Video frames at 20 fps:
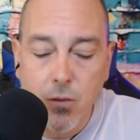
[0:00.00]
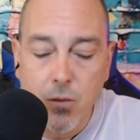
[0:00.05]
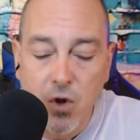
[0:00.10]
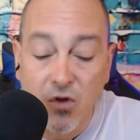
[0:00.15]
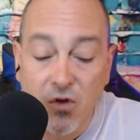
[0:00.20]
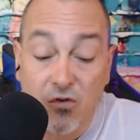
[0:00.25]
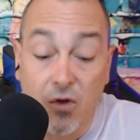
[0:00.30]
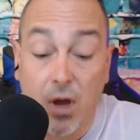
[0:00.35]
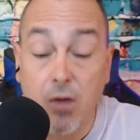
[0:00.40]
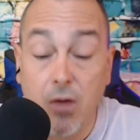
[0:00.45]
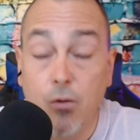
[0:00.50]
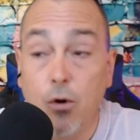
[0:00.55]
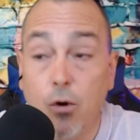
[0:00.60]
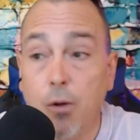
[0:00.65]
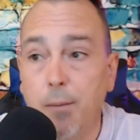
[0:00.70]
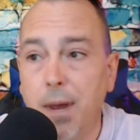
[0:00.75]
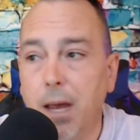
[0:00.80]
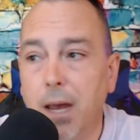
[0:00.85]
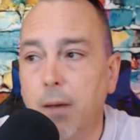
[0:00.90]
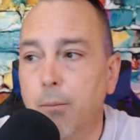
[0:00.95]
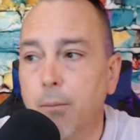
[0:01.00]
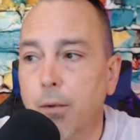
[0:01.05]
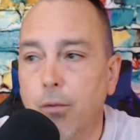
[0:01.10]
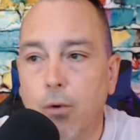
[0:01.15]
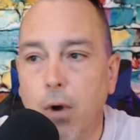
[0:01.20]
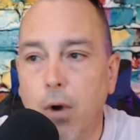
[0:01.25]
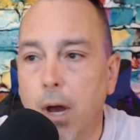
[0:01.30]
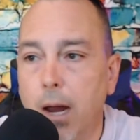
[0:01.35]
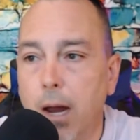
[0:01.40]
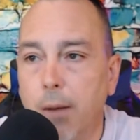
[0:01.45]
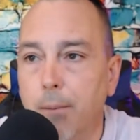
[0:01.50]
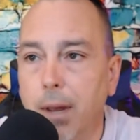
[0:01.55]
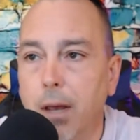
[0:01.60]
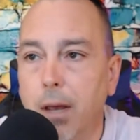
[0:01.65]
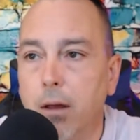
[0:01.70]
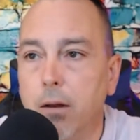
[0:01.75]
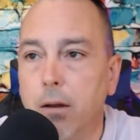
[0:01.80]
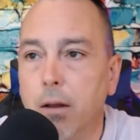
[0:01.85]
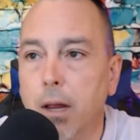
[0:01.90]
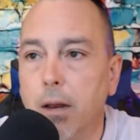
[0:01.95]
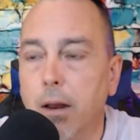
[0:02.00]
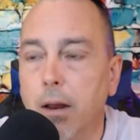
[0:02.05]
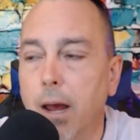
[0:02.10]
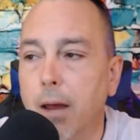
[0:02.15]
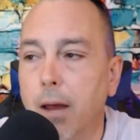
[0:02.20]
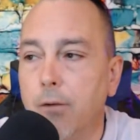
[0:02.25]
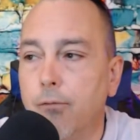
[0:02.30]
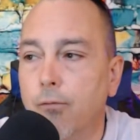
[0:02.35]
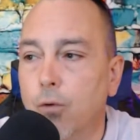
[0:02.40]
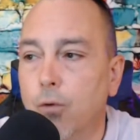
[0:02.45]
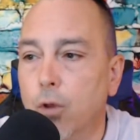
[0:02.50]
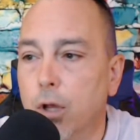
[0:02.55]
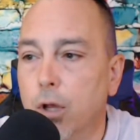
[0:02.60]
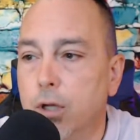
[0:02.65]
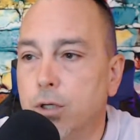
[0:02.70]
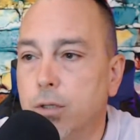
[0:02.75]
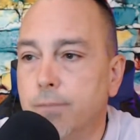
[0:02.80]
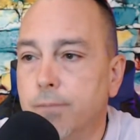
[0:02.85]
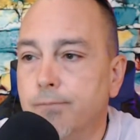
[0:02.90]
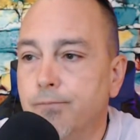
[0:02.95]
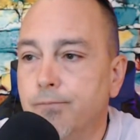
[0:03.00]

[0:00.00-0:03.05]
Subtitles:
say they're a man, but they're not a man and act foolish.